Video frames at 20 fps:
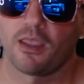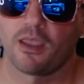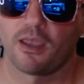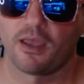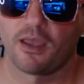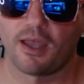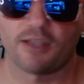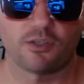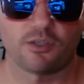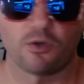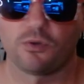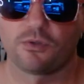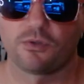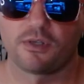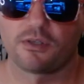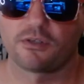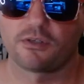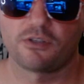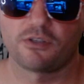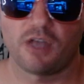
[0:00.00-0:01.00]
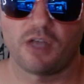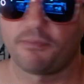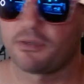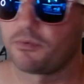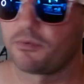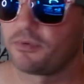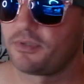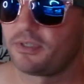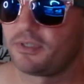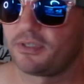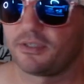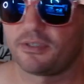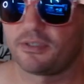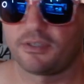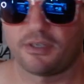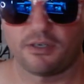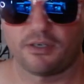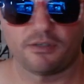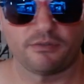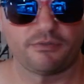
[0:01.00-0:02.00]
That's a whole nother topic within
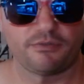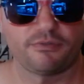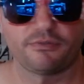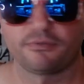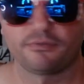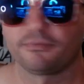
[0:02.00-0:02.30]
itself,